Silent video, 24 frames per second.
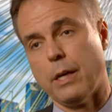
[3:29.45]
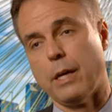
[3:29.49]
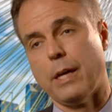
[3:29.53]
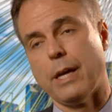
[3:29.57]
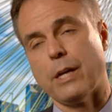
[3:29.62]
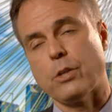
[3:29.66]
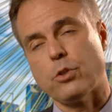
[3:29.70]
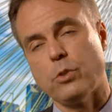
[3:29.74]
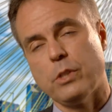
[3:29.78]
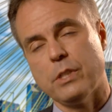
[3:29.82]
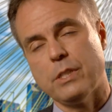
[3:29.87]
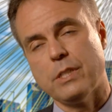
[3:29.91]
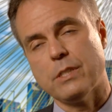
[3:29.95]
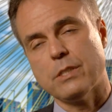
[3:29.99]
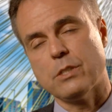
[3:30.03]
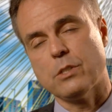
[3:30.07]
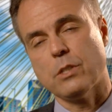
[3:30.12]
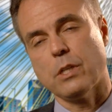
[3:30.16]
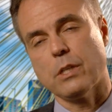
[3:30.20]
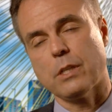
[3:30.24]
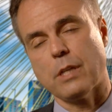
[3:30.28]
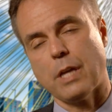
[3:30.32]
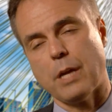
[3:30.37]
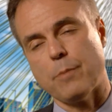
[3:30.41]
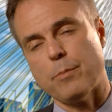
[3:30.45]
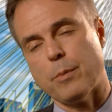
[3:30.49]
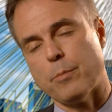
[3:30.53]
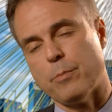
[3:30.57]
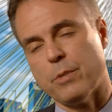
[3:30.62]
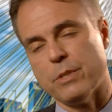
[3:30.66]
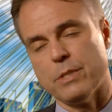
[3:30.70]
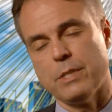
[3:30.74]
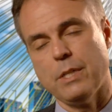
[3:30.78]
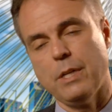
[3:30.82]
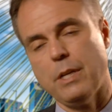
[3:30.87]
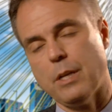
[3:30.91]
Actually, this is not, I'm a
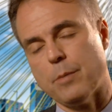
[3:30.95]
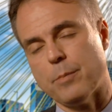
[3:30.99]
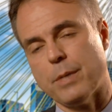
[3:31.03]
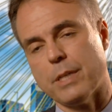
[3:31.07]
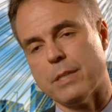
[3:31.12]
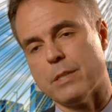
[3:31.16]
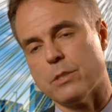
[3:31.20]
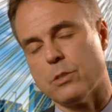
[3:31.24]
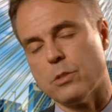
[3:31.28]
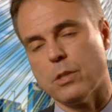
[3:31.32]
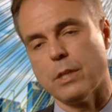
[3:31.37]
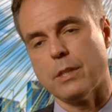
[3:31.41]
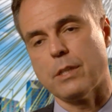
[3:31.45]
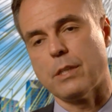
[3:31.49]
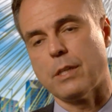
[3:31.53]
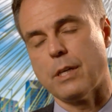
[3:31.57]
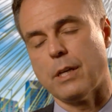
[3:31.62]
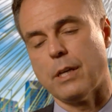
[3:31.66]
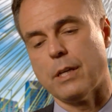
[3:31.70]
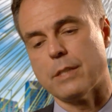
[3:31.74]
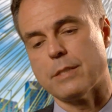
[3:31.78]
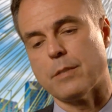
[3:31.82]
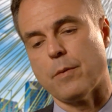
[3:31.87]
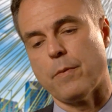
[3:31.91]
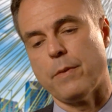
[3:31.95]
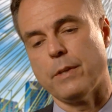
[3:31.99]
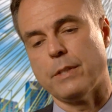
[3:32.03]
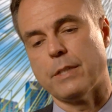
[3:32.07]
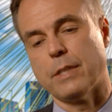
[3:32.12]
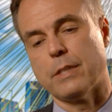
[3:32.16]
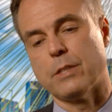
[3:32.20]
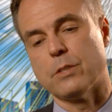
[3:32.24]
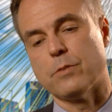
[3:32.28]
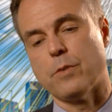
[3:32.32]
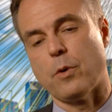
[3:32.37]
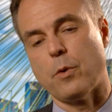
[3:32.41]
Brazilian, but it's not uh, something
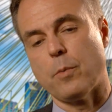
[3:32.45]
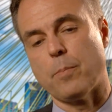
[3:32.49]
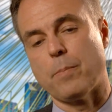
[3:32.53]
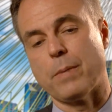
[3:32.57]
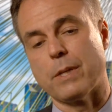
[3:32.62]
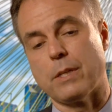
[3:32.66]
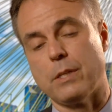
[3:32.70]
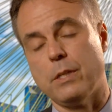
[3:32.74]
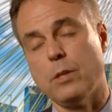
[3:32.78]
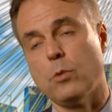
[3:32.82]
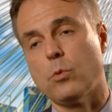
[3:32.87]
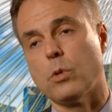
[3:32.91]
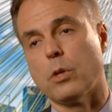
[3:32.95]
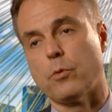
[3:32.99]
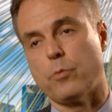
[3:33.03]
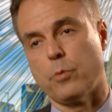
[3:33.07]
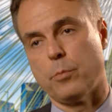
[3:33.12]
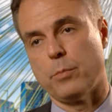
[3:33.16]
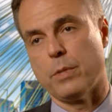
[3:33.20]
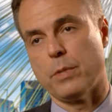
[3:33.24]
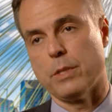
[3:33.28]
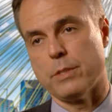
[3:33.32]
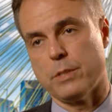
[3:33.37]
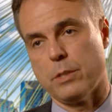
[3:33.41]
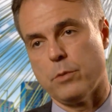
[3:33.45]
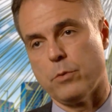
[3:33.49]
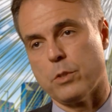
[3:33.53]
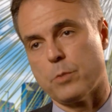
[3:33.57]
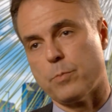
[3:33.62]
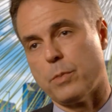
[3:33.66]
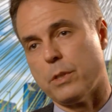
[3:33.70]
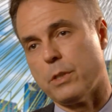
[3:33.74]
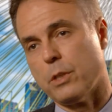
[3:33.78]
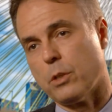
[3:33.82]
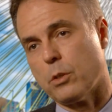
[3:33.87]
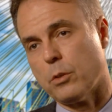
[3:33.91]
that is very particular from Brazil, it's
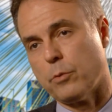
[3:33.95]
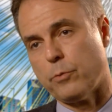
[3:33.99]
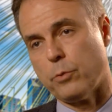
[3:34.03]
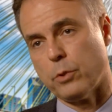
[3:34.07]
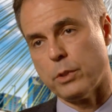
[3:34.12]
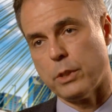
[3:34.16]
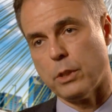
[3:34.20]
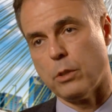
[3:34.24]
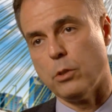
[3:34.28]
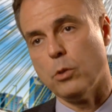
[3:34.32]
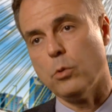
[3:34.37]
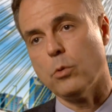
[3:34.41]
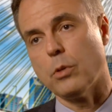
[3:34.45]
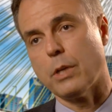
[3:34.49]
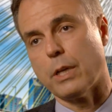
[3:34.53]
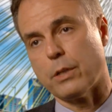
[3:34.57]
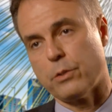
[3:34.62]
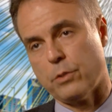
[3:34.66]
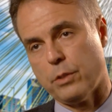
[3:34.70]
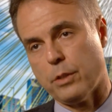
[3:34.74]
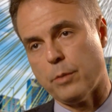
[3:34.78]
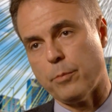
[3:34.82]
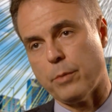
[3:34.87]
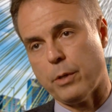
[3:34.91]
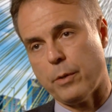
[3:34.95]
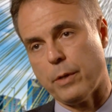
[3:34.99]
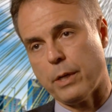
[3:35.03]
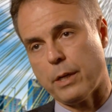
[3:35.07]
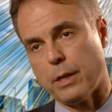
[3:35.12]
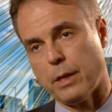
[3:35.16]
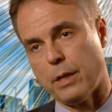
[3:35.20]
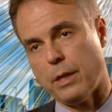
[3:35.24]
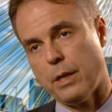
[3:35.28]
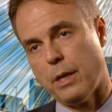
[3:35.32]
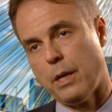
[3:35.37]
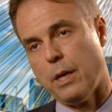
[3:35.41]
particular from the whole Latin
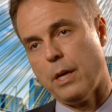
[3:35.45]
America.